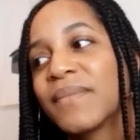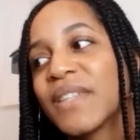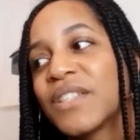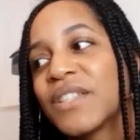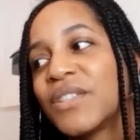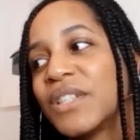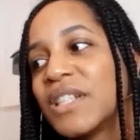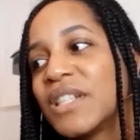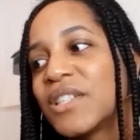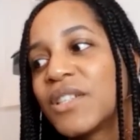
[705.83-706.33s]

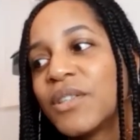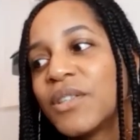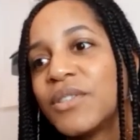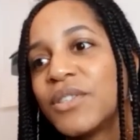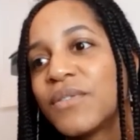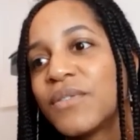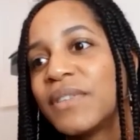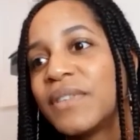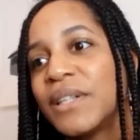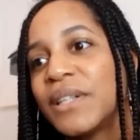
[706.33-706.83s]
So there's loads
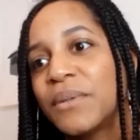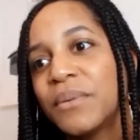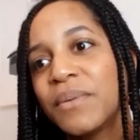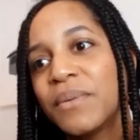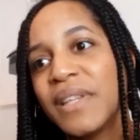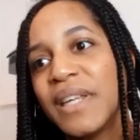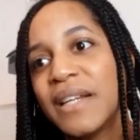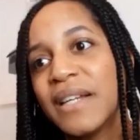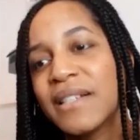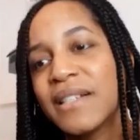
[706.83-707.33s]
of little
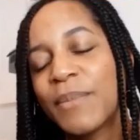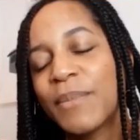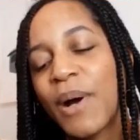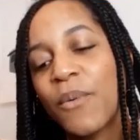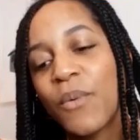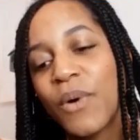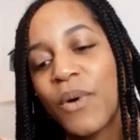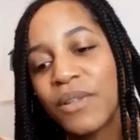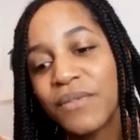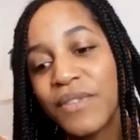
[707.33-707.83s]
things, but
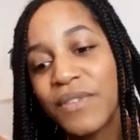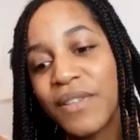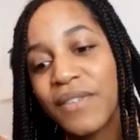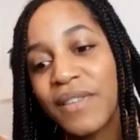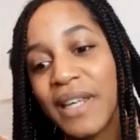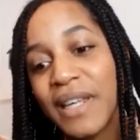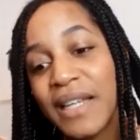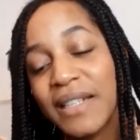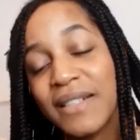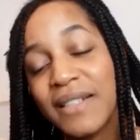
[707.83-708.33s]
one of the
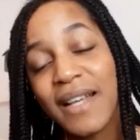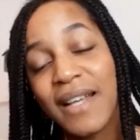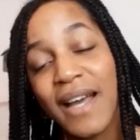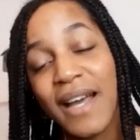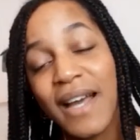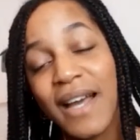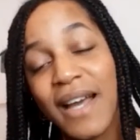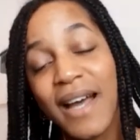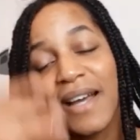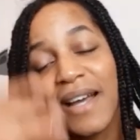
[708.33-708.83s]
things
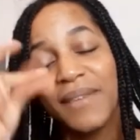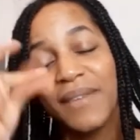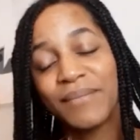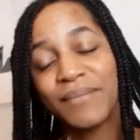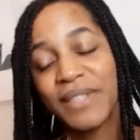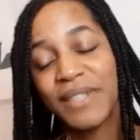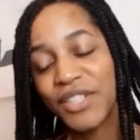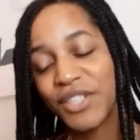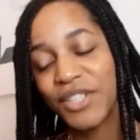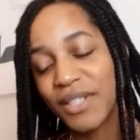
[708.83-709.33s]

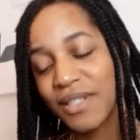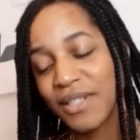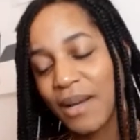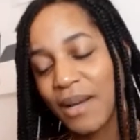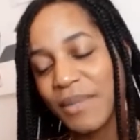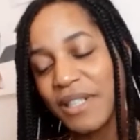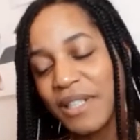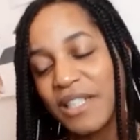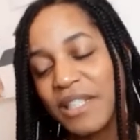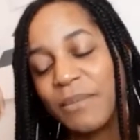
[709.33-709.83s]
it's just
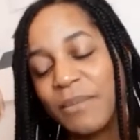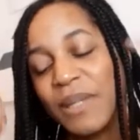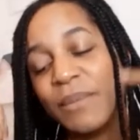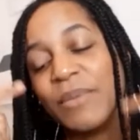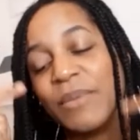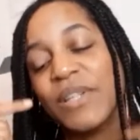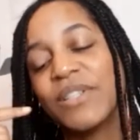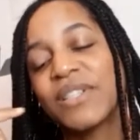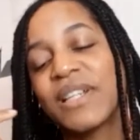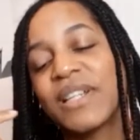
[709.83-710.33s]
coming to me
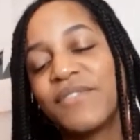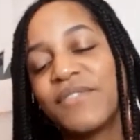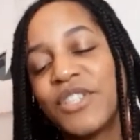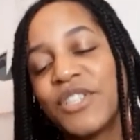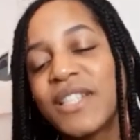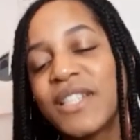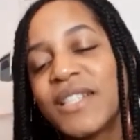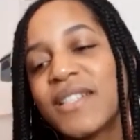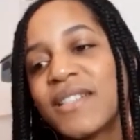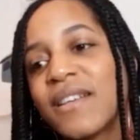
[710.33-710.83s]
because I've
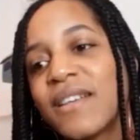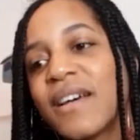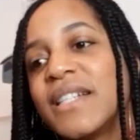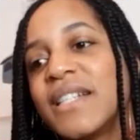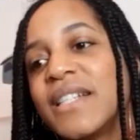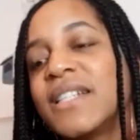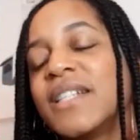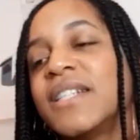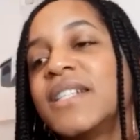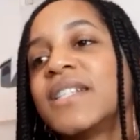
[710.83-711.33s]
just
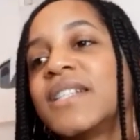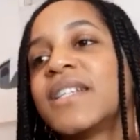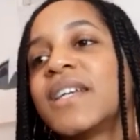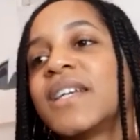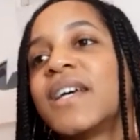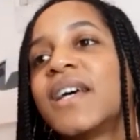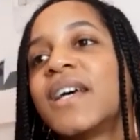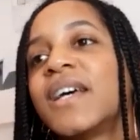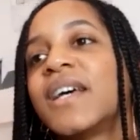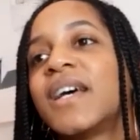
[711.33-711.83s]
decided
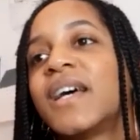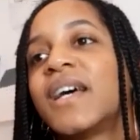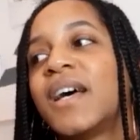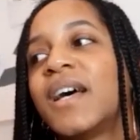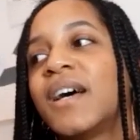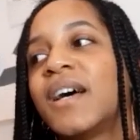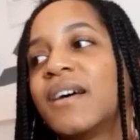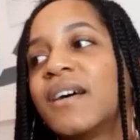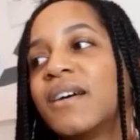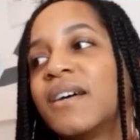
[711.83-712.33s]

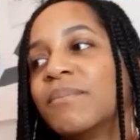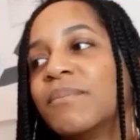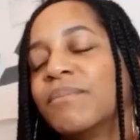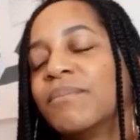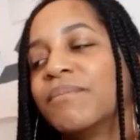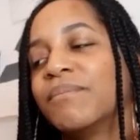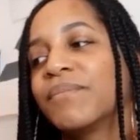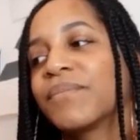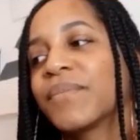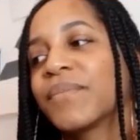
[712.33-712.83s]
that
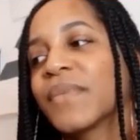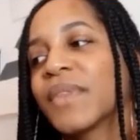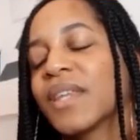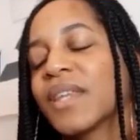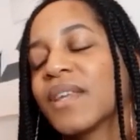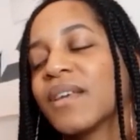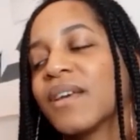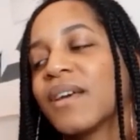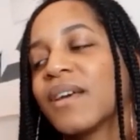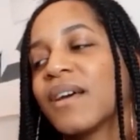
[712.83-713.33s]

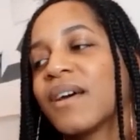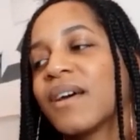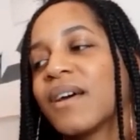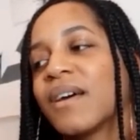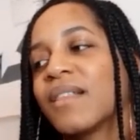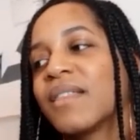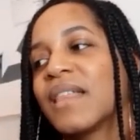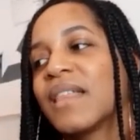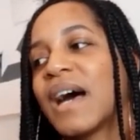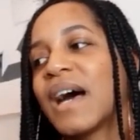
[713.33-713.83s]

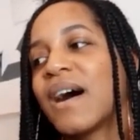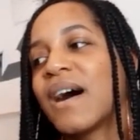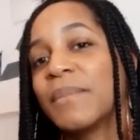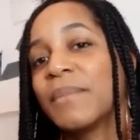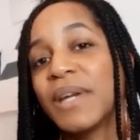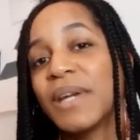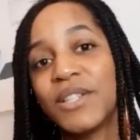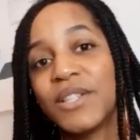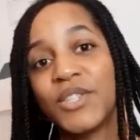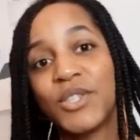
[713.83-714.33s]
I'm
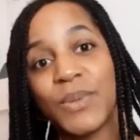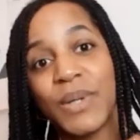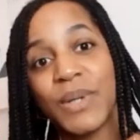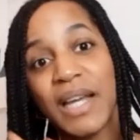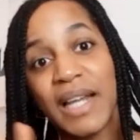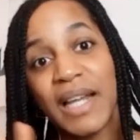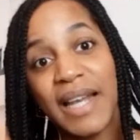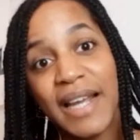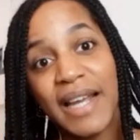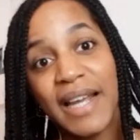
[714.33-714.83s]
going to do a
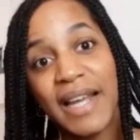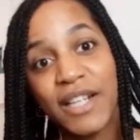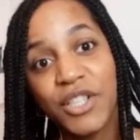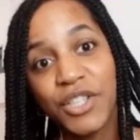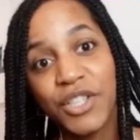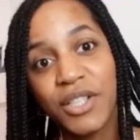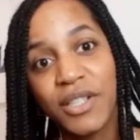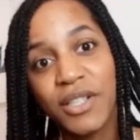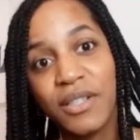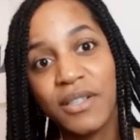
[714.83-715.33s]

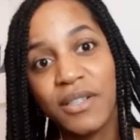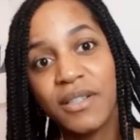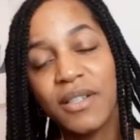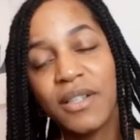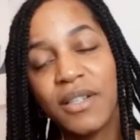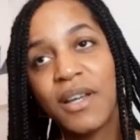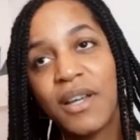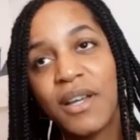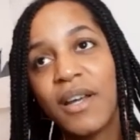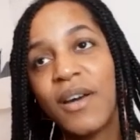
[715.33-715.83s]
collection
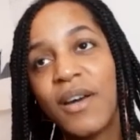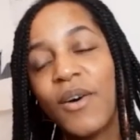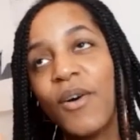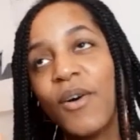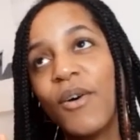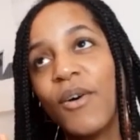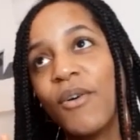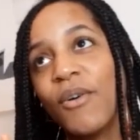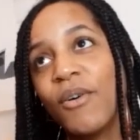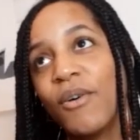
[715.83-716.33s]

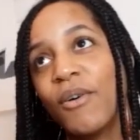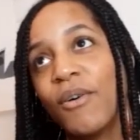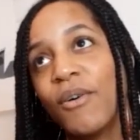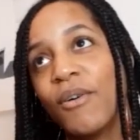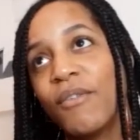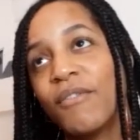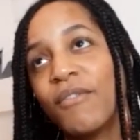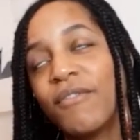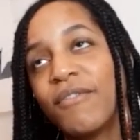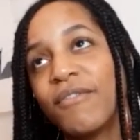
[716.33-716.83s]

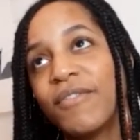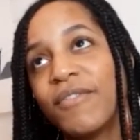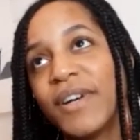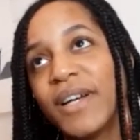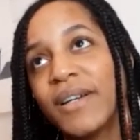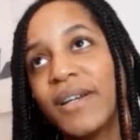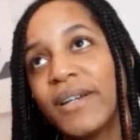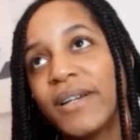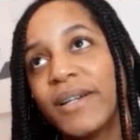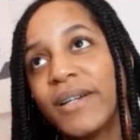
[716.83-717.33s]
of
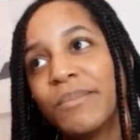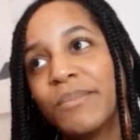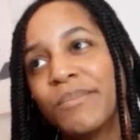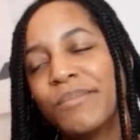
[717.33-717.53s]
I